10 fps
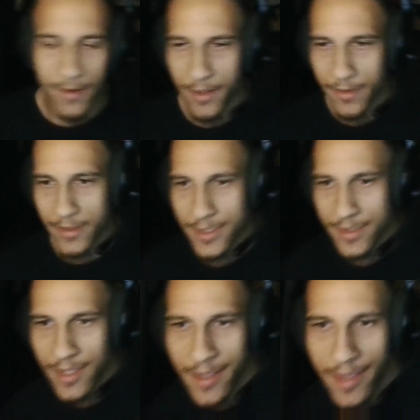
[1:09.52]
I don't know,
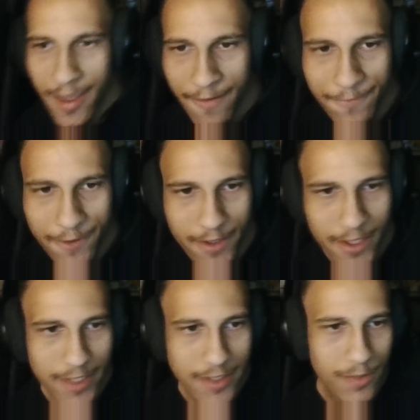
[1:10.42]
it's it, I feel
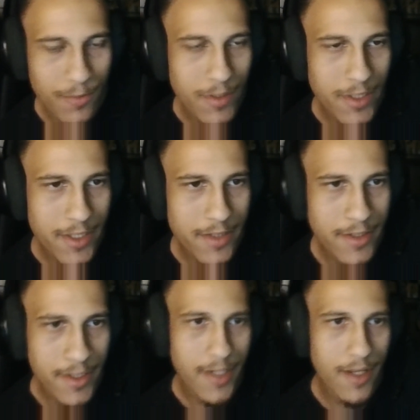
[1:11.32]
like it's a really
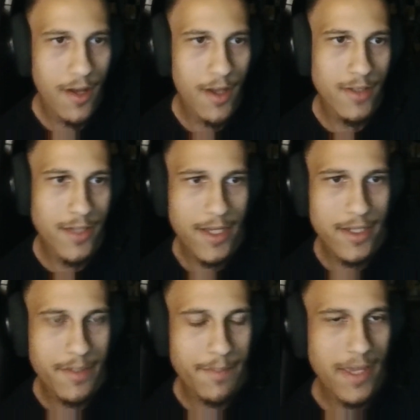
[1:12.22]
good
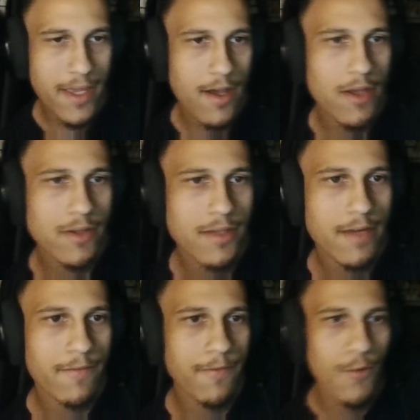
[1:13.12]
online debate,
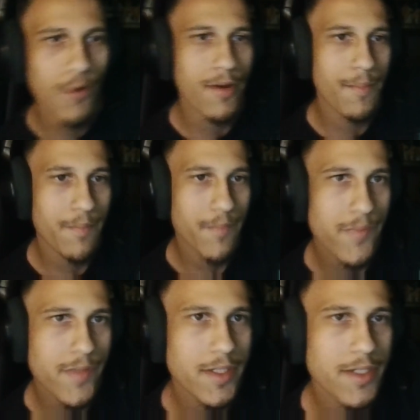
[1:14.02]
online forum
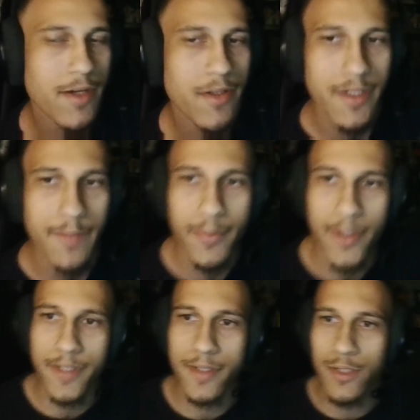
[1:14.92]
you know, you could
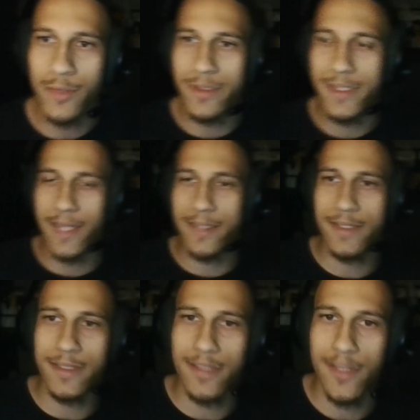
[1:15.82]
put your two
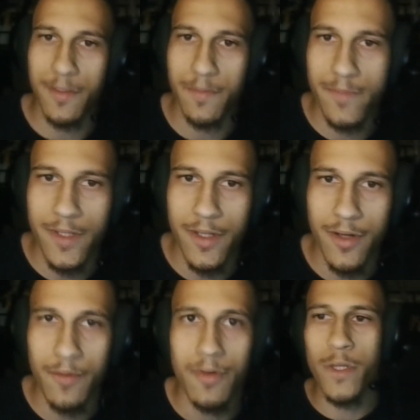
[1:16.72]
cents into, you
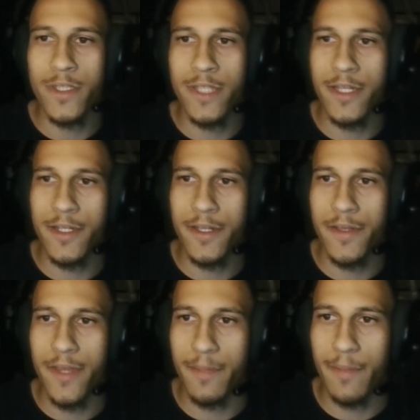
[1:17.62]
know, what gender
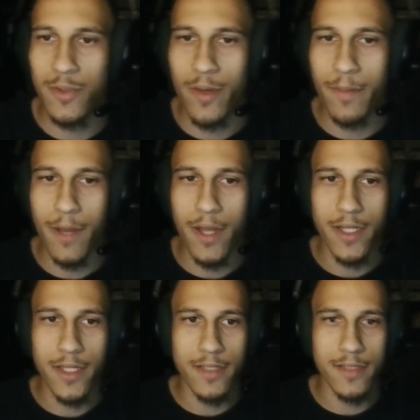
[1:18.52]
you think Toy
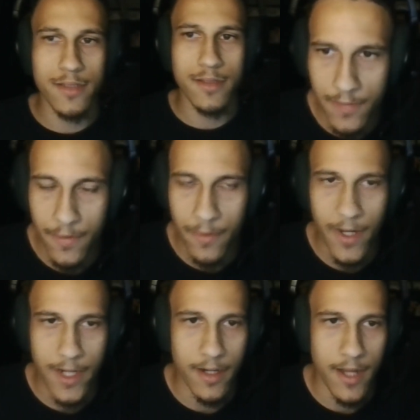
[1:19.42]
Bonnie is. Just for the
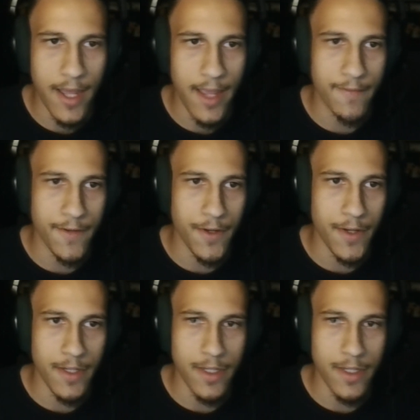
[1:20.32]
record, I have no